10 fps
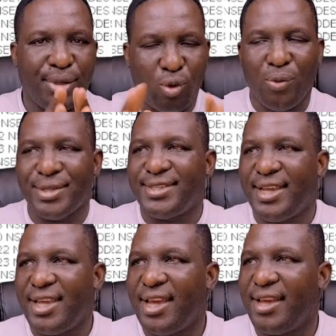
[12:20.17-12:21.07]
But what we
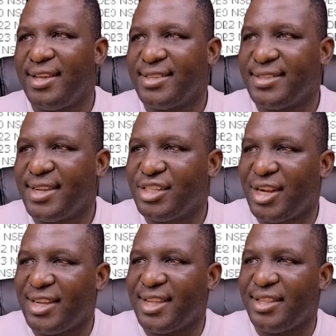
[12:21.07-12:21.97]
see here is
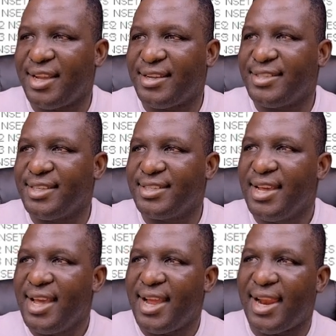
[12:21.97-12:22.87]
essentially that there is this
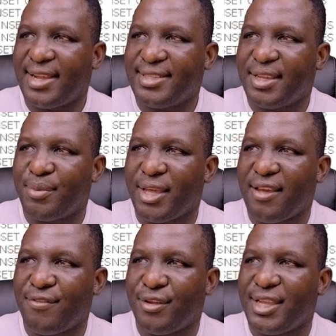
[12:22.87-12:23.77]
elastic
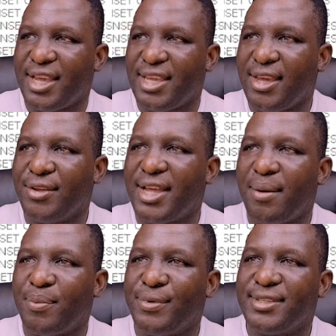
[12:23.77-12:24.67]
behavior, then yield
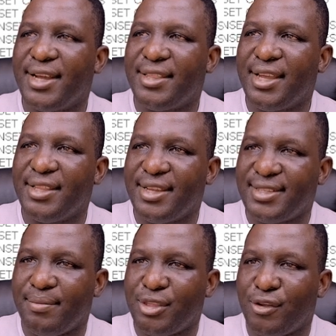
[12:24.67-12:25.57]
happens, and then
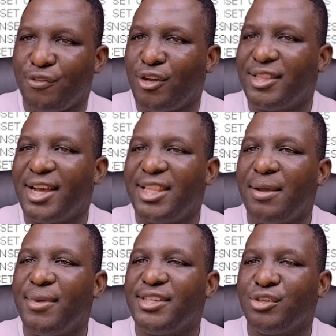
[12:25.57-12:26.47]
there's a bit of ductile
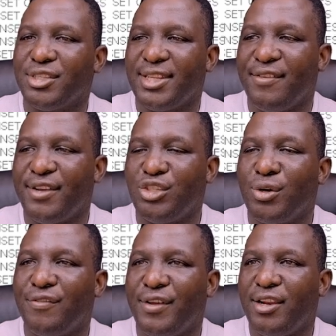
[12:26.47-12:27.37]
damage until
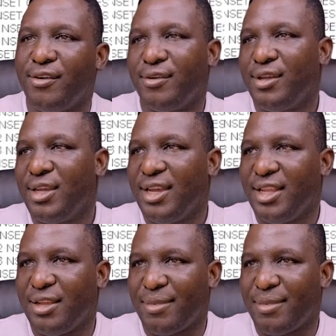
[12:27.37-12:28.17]
eventual failure in the